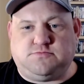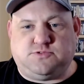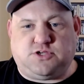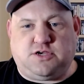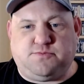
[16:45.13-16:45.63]

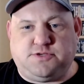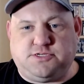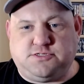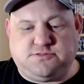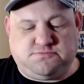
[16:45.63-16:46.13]

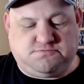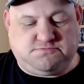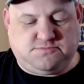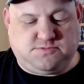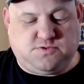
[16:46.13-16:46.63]
zombie
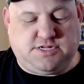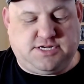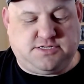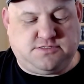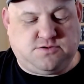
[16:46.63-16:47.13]

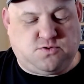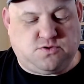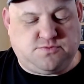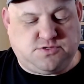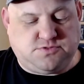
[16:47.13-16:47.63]
related
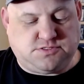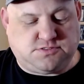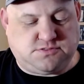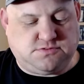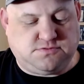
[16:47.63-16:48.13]
horror movies.